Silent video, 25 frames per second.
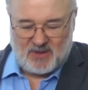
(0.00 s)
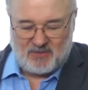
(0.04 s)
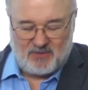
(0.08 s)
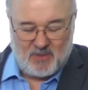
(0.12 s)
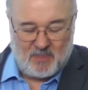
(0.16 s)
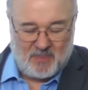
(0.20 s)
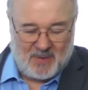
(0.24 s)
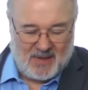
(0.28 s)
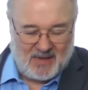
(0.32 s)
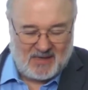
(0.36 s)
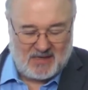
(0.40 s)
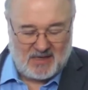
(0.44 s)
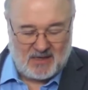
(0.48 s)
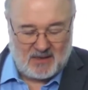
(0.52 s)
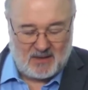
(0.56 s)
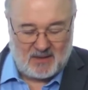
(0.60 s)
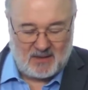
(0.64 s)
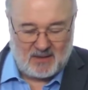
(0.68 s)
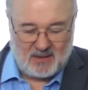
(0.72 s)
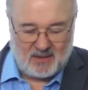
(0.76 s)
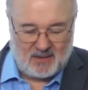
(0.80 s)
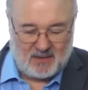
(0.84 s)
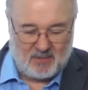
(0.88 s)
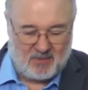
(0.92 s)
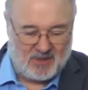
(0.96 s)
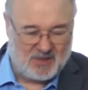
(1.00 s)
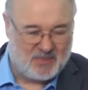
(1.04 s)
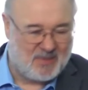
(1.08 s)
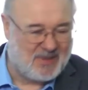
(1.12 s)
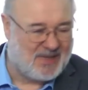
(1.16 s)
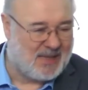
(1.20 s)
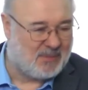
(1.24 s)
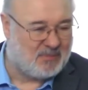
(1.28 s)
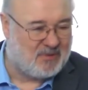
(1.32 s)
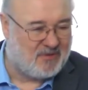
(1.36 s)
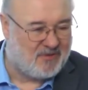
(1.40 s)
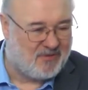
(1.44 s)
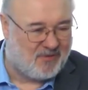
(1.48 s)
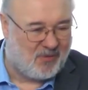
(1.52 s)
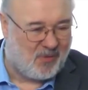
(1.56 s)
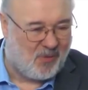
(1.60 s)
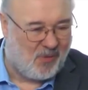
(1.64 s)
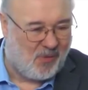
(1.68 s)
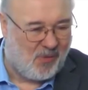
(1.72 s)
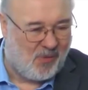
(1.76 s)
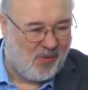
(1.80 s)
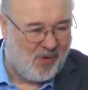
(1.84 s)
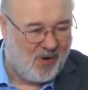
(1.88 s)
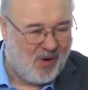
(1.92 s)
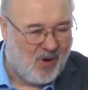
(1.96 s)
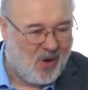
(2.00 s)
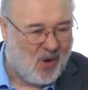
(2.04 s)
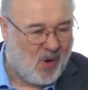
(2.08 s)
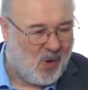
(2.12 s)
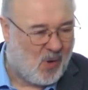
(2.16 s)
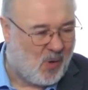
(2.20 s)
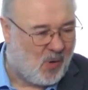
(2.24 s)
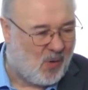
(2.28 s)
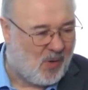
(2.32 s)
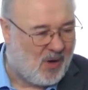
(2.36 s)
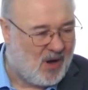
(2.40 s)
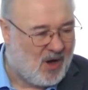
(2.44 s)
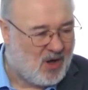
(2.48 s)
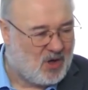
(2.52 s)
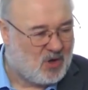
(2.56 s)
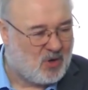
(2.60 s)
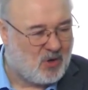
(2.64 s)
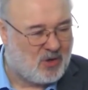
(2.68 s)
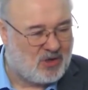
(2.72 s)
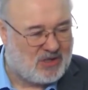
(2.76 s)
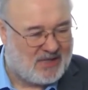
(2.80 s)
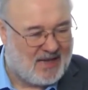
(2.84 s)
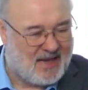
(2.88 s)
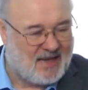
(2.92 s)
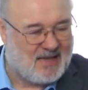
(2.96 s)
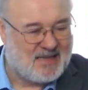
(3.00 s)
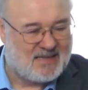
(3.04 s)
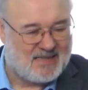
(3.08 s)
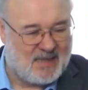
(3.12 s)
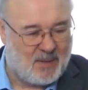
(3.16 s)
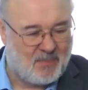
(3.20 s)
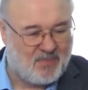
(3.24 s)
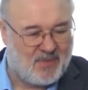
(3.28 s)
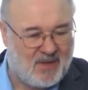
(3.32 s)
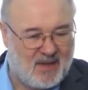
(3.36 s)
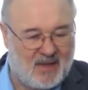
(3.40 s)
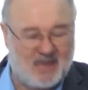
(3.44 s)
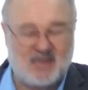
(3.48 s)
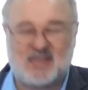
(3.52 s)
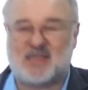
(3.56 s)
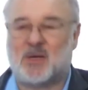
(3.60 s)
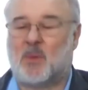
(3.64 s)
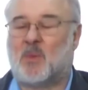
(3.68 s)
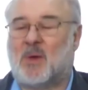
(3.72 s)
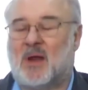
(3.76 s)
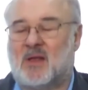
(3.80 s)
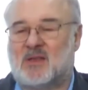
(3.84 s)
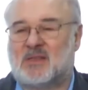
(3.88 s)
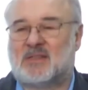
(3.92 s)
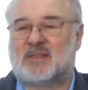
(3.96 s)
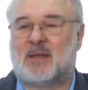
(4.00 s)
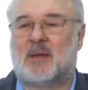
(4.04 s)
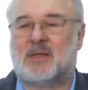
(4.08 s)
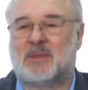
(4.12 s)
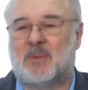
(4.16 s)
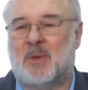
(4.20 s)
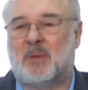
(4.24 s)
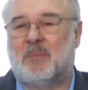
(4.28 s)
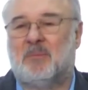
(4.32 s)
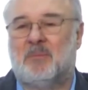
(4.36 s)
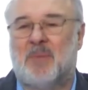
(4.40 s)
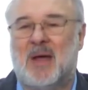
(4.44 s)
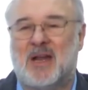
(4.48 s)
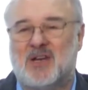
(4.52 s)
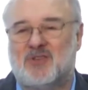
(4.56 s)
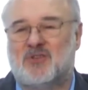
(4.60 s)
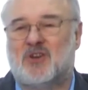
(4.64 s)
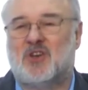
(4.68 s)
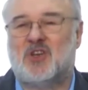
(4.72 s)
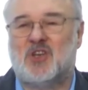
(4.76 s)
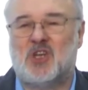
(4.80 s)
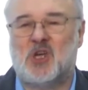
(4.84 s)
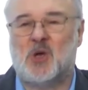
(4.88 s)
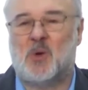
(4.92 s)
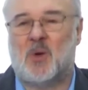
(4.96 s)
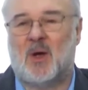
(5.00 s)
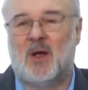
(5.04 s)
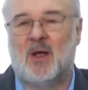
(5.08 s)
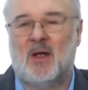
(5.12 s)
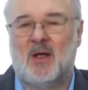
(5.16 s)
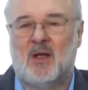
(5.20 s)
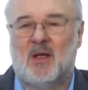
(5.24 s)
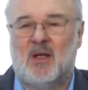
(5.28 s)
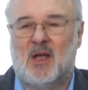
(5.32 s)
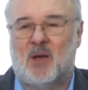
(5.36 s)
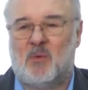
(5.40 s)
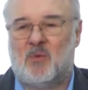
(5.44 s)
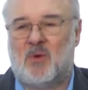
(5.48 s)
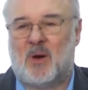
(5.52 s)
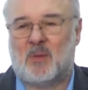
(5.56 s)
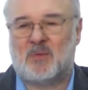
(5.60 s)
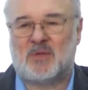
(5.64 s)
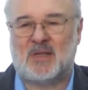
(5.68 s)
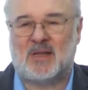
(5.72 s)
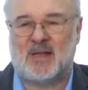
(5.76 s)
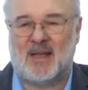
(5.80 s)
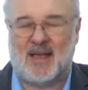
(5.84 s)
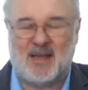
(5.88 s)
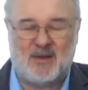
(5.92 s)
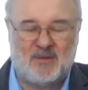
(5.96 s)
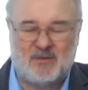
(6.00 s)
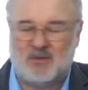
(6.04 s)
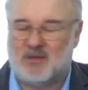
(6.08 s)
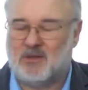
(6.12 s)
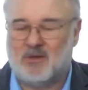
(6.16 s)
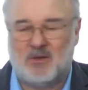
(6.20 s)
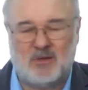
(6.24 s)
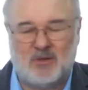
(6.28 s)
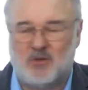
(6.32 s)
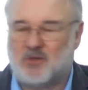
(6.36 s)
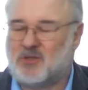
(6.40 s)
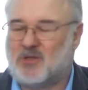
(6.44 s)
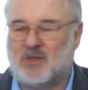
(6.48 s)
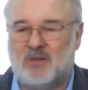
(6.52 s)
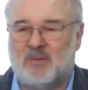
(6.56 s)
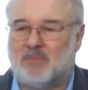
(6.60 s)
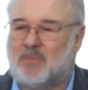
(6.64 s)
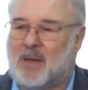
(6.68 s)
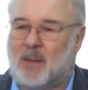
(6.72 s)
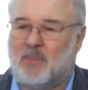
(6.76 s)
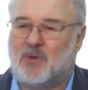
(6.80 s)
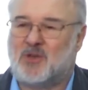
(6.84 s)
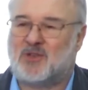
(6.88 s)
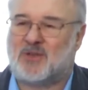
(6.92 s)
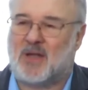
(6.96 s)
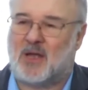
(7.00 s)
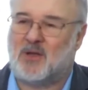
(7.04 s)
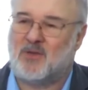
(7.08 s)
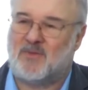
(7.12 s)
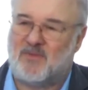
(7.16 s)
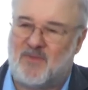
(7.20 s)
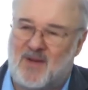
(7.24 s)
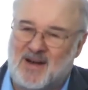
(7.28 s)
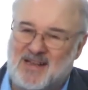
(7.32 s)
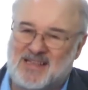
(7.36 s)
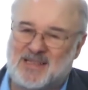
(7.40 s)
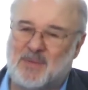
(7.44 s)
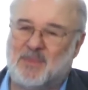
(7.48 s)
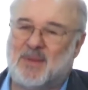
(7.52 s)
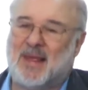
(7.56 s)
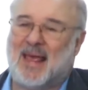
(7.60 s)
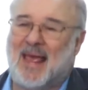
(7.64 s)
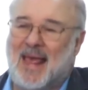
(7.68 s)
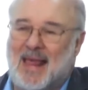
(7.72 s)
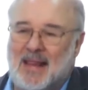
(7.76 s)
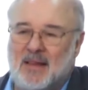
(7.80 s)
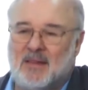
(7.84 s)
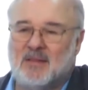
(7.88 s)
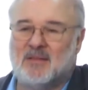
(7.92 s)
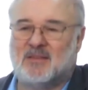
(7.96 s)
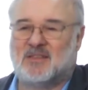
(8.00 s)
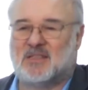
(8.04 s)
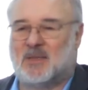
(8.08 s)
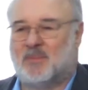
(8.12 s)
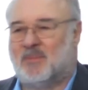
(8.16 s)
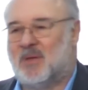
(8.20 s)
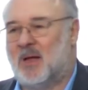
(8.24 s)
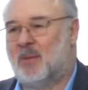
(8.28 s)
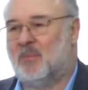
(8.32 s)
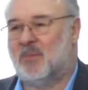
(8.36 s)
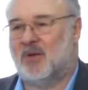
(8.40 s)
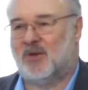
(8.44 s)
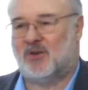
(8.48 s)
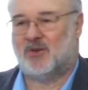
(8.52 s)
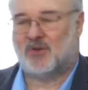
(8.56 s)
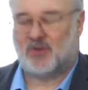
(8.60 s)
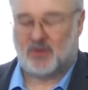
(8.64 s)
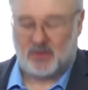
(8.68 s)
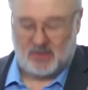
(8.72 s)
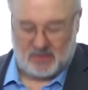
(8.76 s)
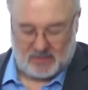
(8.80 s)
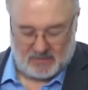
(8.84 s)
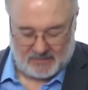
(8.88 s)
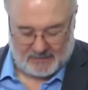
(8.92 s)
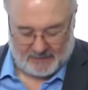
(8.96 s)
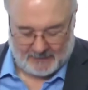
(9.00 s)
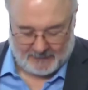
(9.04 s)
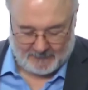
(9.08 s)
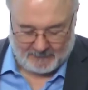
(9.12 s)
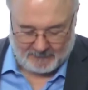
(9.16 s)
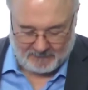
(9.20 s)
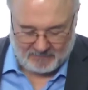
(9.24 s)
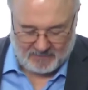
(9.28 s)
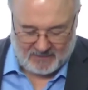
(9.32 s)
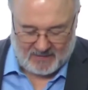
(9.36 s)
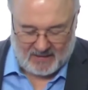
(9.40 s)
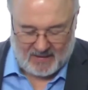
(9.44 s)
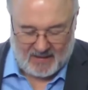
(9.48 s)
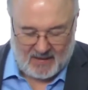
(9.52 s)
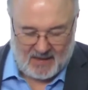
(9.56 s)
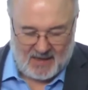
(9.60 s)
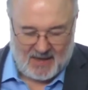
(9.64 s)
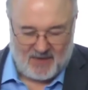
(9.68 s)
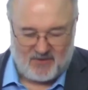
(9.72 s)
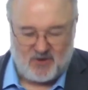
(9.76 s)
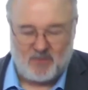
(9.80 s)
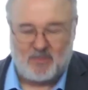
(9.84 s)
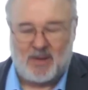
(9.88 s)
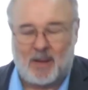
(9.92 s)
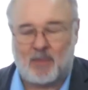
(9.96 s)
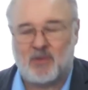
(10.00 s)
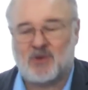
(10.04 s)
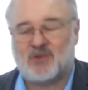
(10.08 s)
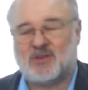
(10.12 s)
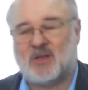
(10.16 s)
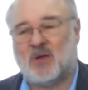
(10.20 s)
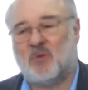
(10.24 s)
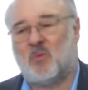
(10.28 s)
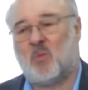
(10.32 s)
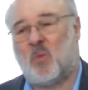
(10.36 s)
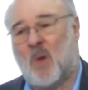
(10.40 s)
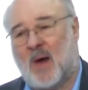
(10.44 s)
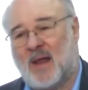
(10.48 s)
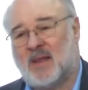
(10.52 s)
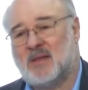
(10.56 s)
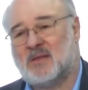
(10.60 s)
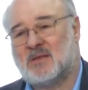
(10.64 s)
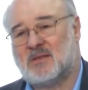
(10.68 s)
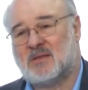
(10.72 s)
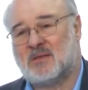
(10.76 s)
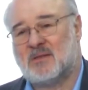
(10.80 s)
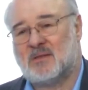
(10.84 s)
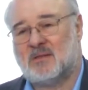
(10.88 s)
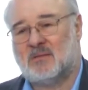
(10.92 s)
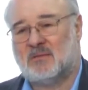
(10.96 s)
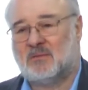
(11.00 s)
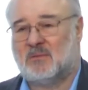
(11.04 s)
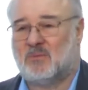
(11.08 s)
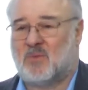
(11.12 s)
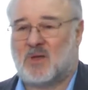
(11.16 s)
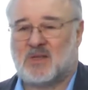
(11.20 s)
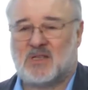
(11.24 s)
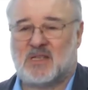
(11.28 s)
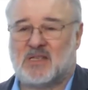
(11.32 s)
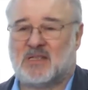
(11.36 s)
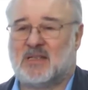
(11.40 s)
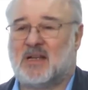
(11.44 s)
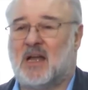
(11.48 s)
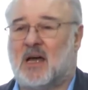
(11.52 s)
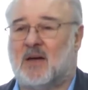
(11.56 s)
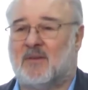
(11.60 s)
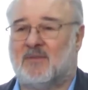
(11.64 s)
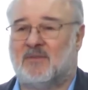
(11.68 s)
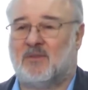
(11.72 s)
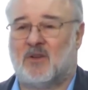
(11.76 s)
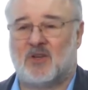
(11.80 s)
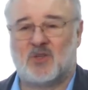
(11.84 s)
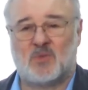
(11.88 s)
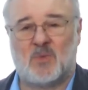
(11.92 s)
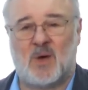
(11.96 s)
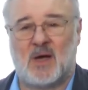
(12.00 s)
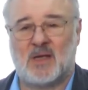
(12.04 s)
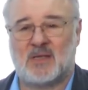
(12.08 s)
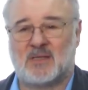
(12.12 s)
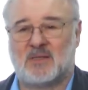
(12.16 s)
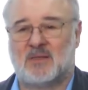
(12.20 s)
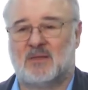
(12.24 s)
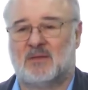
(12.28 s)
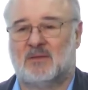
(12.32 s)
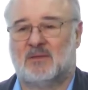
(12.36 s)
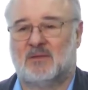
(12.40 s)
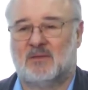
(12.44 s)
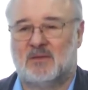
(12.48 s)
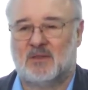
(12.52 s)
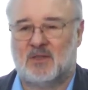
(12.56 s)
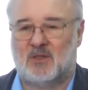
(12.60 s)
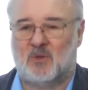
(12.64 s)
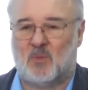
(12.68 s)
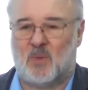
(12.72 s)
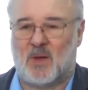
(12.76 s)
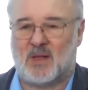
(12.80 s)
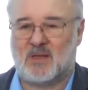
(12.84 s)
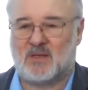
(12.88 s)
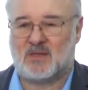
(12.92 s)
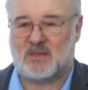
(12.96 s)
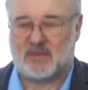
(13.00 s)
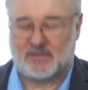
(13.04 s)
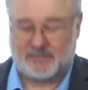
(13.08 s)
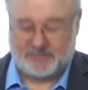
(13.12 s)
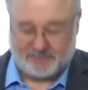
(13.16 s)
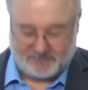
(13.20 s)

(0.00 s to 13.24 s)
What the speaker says: repeated what's been done before, or you're saying something and someone else has done something better and newer and more up to date, you shouldn't publish that. You find something else to publish. If you published it once is enough, not twice, once.